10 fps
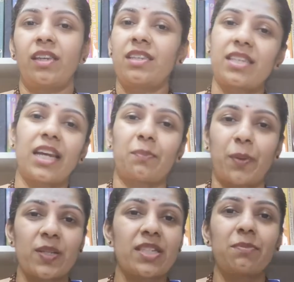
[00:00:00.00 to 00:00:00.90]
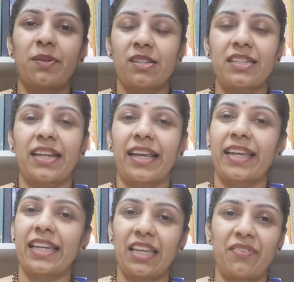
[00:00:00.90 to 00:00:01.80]
Is there a possibility that I
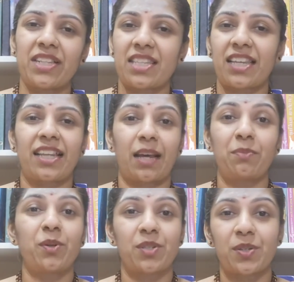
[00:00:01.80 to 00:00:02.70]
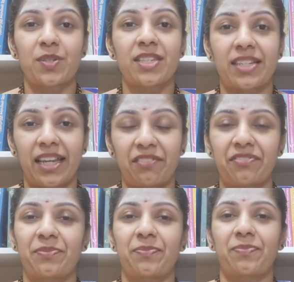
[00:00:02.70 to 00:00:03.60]
can even say that I'm not your
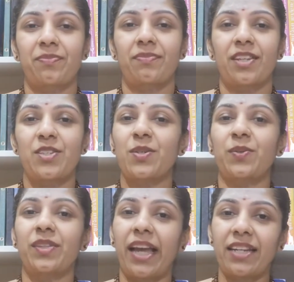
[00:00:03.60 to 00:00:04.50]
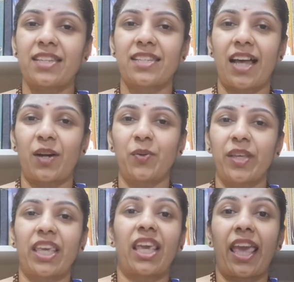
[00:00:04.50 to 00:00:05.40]
slave? So that is how
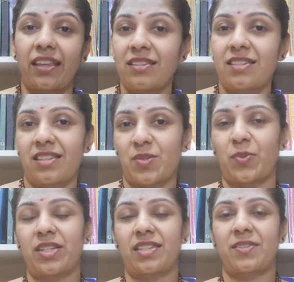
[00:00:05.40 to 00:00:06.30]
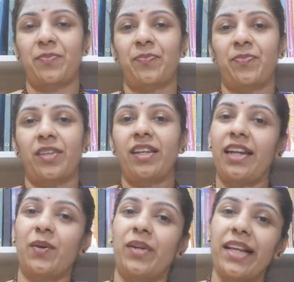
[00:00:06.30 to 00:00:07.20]
he ends this verse.
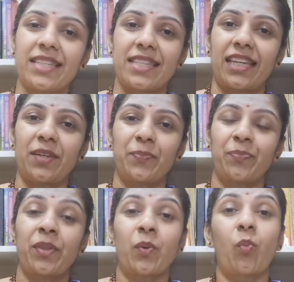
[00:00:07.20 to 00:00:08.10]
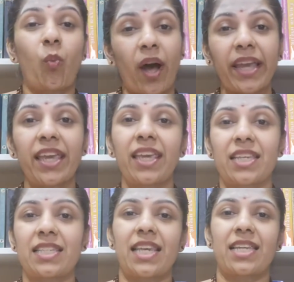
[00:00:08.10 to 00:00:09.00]
Now let's see why he
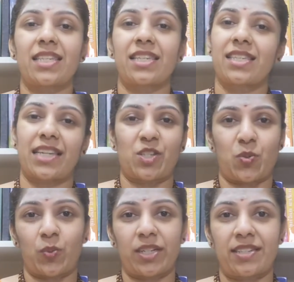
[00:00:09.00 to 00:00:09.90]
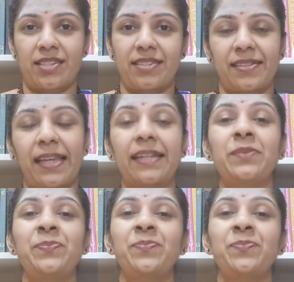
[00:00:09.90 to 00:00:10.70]
says such words. Yeah.